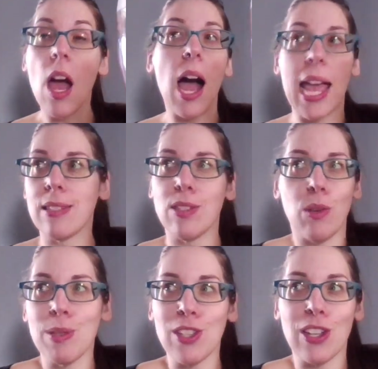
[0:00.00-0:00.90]
I assume
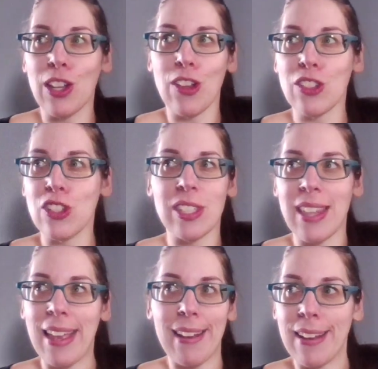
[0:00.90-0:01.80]
it's going to look just
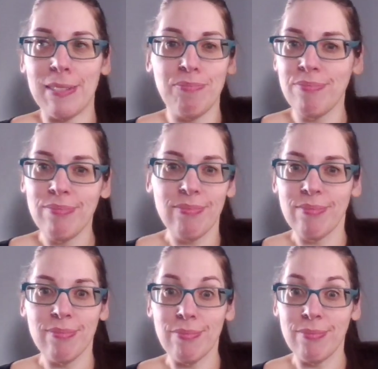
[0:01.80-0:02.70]
like a,
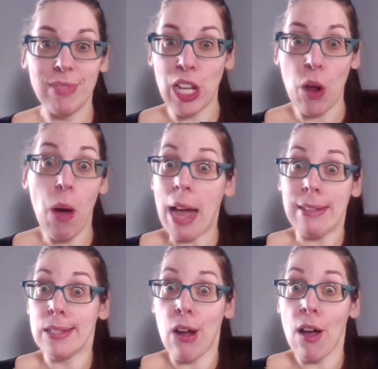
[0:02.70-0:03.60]
you know,
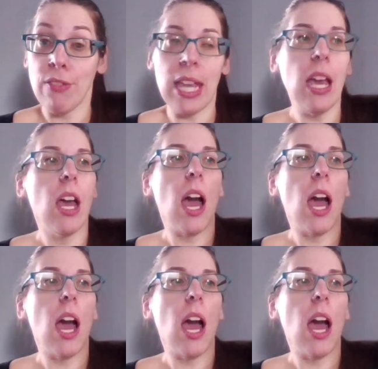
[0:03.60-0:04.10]
iced coffee.